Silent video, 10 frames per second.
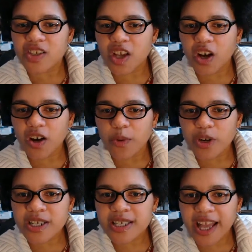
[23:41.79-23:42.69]
So, and
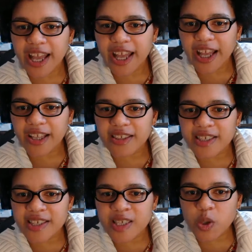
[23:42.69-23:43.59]
we're saying
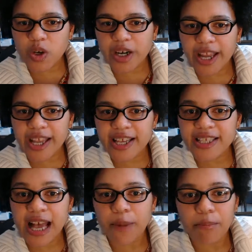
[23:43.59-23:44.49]
the z-score
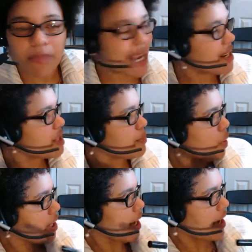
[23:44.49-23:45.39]
is minus
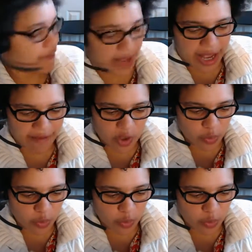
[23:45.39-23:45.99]
0.95.